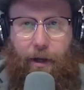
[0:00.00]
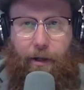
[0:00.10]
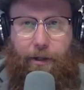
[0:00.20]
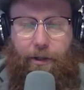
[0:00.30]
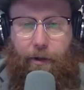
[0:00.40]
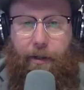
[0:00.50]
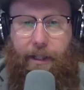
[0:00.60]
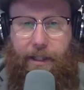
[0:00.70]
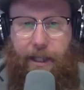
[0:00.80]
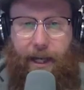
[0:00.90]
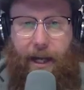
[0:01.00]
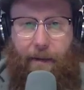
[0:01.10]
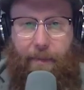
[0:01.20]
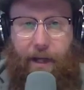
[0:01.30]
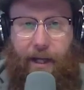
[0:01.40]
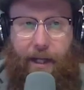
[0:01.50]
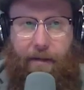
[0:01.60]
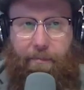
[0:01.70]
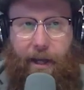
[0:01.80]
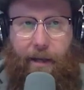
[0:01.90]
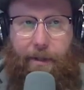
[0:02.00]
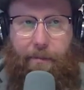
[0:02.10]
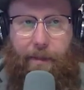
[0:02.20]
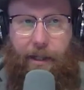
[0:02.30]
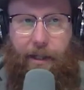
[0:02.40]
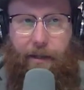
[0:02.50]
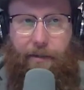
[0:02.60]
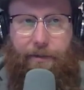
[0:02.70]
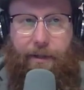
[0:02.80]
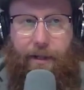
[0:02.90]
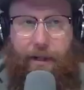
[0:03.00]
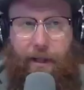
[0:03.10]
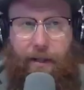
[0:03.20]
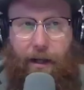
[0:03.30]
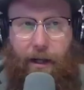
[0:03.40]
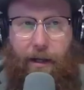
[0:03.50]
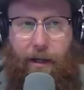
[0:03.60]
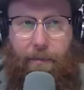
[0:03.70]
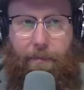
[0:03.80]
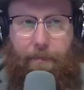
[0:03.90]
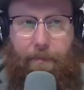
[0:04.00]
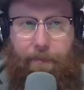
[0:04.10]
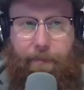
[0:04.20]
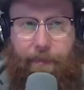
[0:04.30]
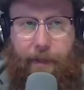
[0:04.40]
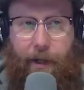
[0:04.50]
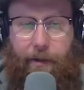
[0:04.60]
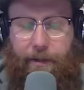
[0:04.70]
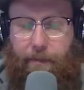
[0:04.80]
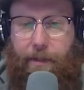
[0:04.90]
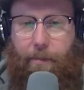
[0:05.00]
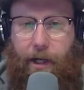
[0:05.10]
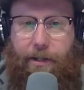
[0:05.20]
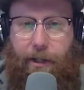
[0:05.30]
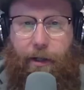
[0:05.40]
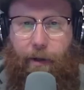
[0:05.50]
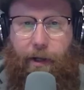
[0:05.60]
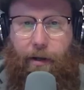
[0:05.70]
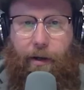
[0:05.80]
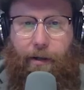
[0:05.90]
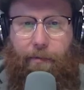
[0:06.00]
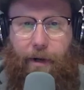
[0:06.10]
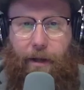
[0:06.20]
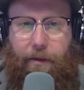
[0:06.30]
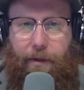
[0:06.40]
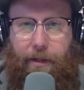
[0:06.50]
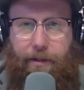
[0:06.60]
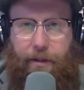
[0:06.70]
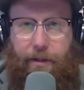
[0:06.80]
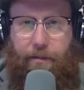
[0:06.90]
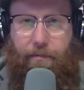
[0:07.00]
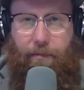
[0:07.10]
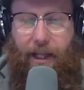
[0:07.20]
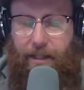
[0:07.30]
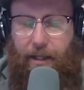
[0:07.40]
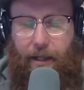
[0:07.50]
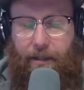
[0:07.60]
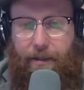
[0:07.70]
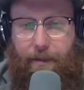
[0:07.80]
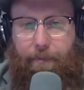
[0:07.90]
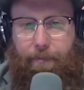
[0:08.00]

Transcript: are struggling to get out of bed, it may be because there is some depression going on rather than just laziness.